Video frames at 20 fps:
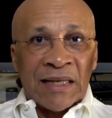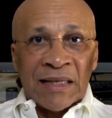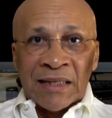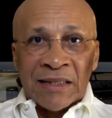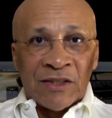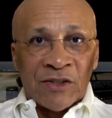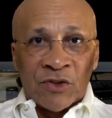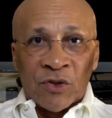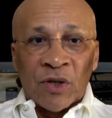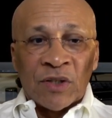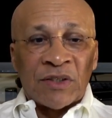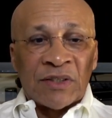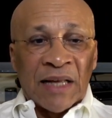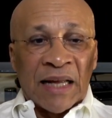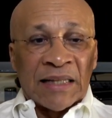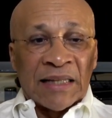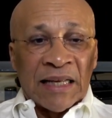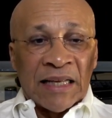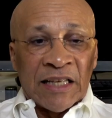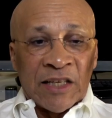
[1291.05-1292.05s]
It's just
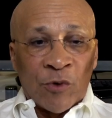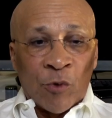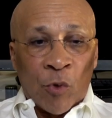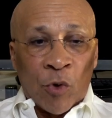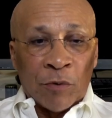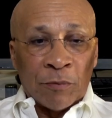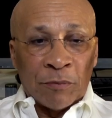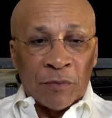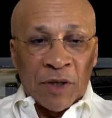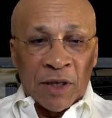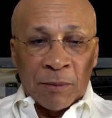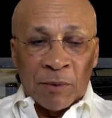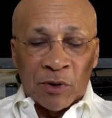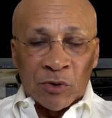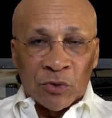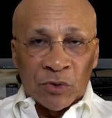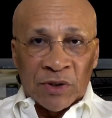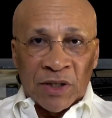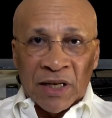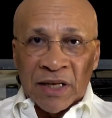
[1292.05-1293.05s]
that he won't be able
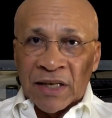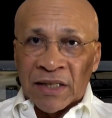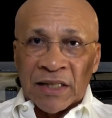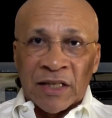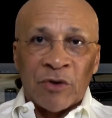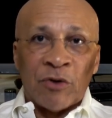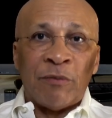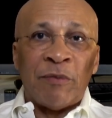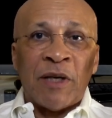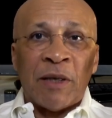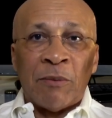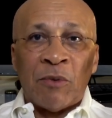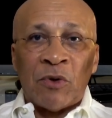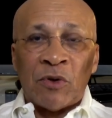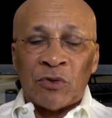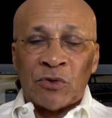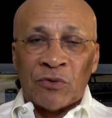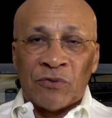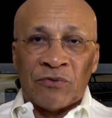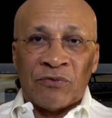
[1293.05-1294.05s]
to take it. He will be able
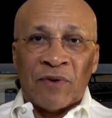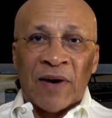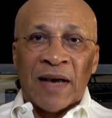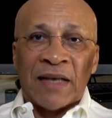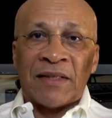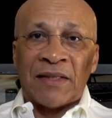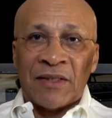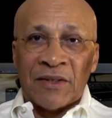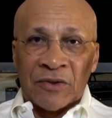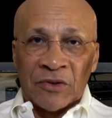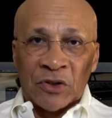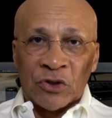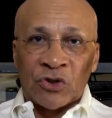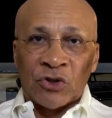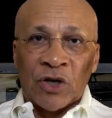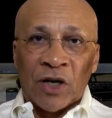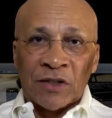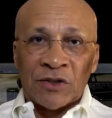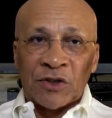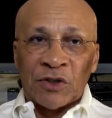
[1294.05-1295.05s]
to fight the other
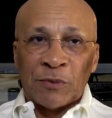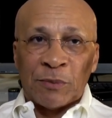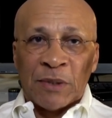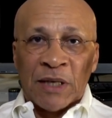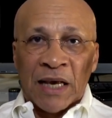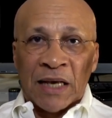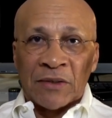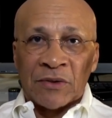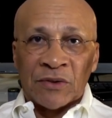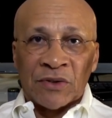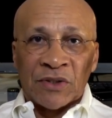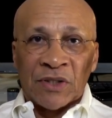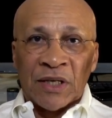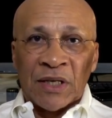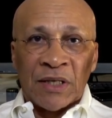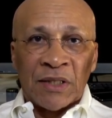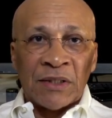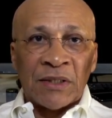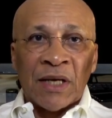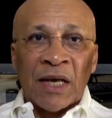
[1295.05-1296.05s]
charges behind the
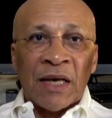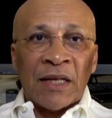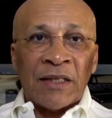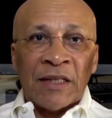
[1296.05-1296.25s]
scenes.